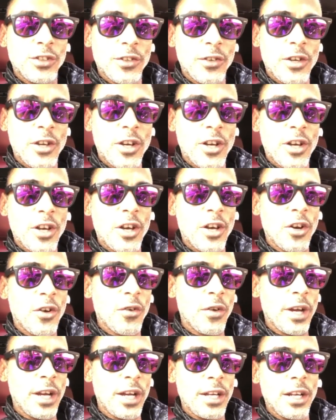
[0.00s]
a
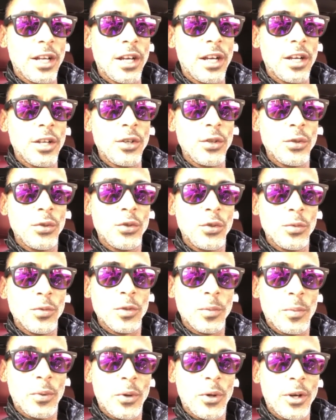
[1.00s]
great YouTube
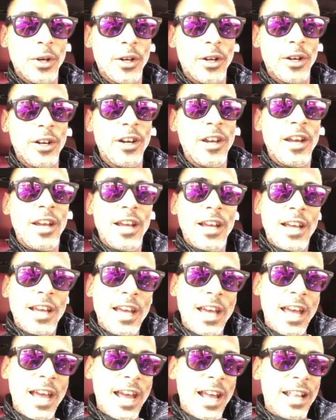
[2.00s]
supporter,
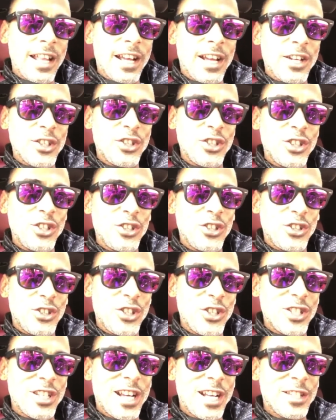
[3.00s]
and
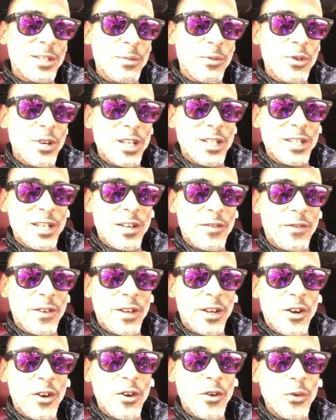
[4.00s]
she's got some great stuff on
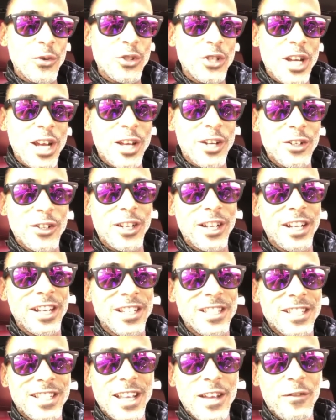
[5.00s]
her own channel, and
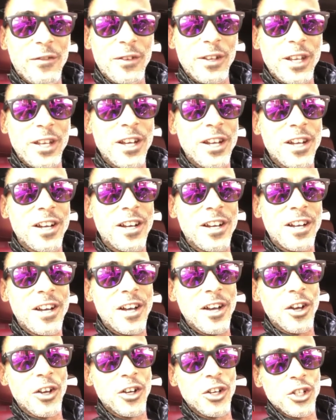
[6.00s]
it's definitely
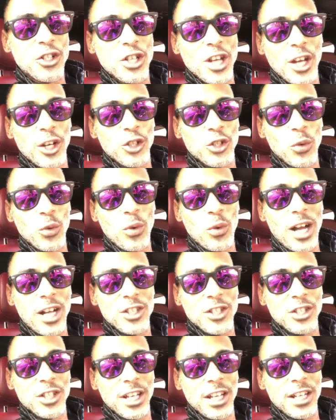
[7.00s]
a good channel to
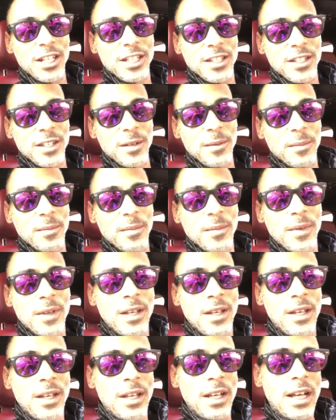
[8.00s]
watch to get some
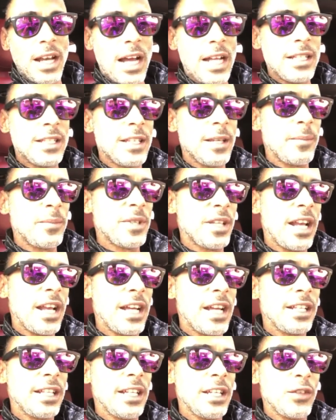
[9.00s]
concepts and
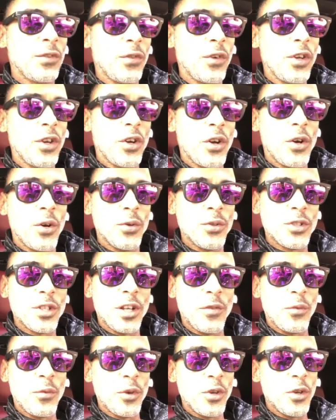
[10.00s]
ideas for your own
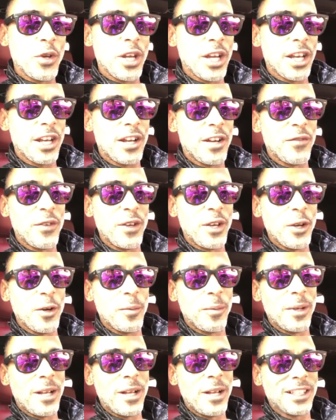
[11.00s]
stuff when you get video
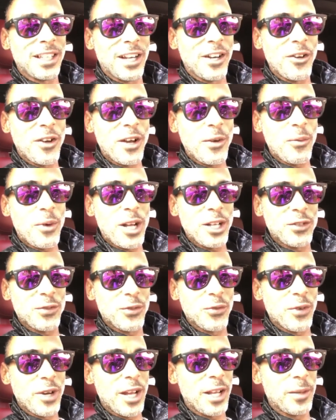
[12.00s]
blocked. I know I watched
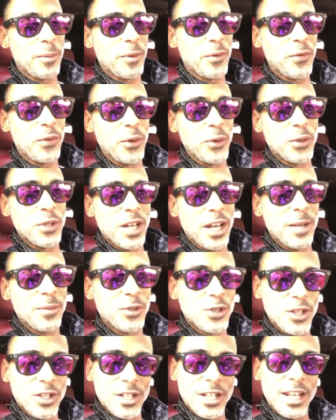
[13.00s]
Random a few times
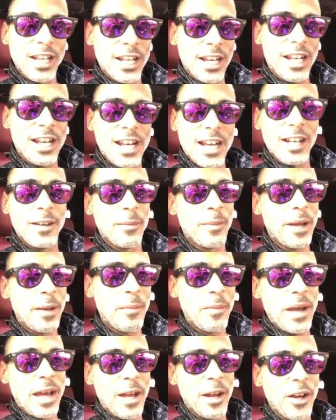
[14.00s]
just to get kind of my
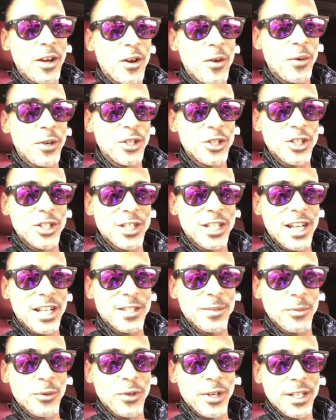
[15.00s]
mind going, and she's got
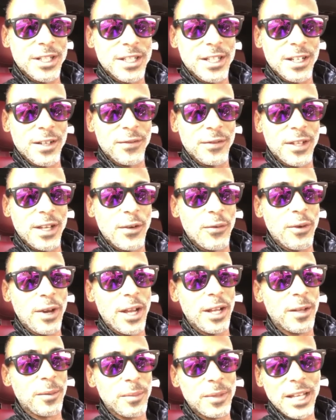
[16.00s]
some great stuff there.
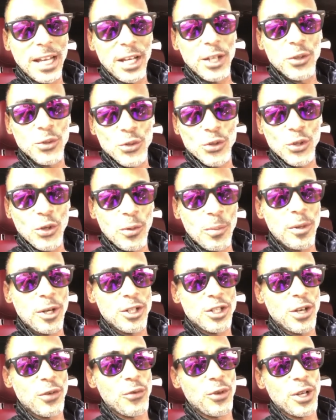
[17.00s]
Random, thank you so much.
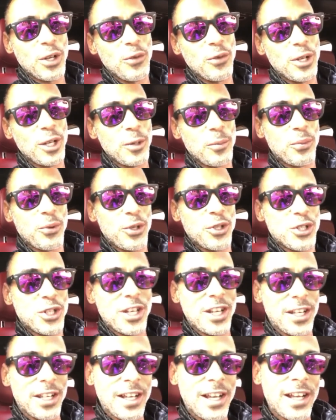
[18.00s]
I really, really
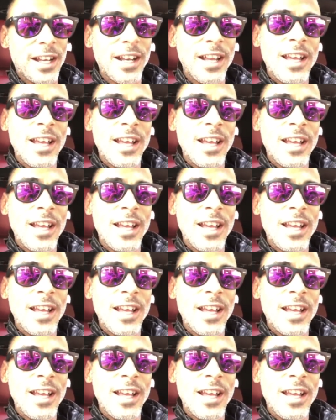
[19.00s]
appreciate that.